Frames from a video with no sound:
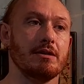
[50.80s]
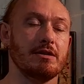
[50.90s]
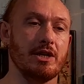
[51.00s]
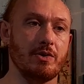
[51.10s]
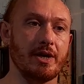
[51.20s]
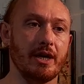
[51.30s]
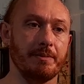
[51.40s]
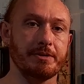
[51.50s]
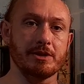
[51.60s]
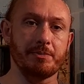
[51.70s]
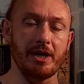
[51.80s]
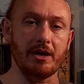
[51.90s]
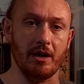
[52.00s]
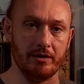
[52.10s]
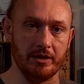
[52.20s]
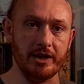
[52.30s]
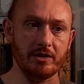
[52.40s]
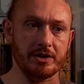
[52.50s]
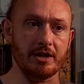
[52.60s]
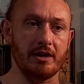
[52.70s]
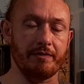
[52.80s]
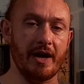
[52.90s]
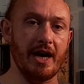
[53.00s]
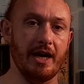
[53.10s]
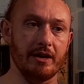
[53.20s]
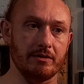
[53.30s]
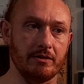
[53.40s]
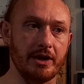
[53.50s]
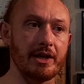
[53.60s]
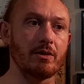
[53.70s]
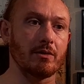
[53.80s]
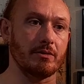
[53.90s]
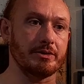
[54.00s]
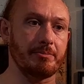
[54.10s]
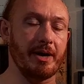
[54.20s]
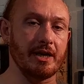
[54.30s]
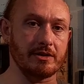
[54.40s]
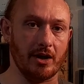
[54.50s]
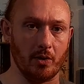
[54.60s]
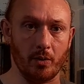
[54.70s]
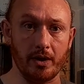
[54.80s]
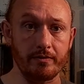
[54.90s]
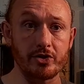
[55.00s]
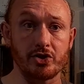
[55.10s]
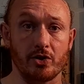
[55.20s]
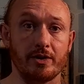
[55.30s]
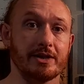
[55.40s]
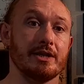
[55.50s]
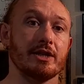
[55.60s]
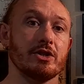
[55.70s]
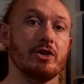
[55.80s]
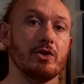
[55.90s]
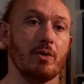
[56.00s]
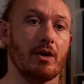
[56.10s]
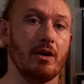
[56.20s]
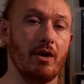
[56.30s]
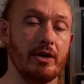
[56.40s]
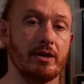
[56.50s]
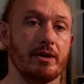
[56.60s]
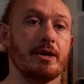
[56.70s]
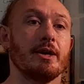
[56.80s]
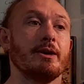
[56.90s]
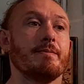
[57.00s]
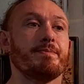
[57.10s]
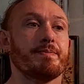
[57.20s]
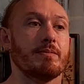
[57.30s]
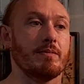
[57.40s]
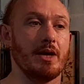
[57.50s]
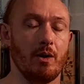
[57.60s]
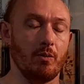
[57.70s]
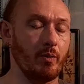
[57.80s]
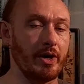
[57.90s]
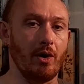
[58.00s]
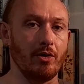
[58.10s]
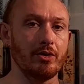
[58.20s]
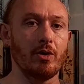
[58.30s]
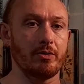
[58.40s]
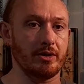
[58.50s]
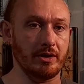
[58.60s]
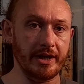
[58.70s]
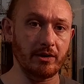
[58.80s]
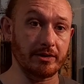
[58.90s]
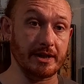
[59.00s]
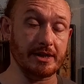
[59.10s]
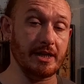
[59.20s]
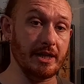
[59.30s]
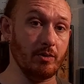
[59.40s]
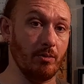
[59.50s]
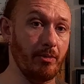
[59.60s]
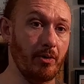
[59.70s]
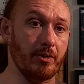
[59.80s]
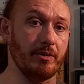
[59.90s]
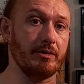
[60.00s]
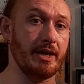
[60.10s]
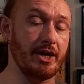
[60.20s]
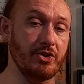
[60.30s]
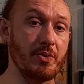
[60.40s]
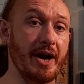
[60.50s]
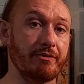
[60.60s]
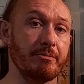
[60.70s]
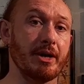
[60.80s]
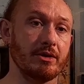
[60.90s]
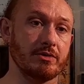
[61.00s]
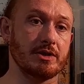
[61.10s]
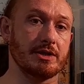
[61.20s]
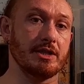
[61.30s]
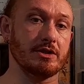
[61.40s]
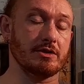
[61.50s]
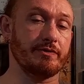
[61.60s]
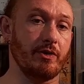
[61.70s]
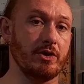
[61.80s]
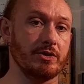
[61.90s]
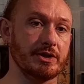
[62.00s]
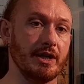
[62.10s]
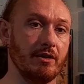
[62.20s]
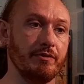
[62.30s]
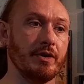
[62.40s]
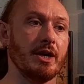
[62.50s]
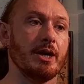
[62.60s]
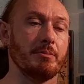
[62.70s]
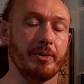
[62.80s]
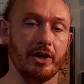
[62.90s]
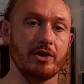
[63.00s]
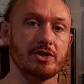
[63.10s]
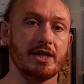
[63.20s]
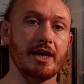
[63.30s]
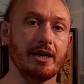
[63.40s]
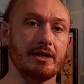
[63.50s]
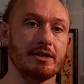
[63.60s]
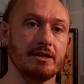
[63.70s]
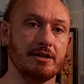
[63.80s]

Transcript: that you get up to speed on the legal stuff, and legal depends on whatever jurisdiction you are under. Now, we all know that legal doesn't equal moral, and you have to make those decisions for yourself, but understand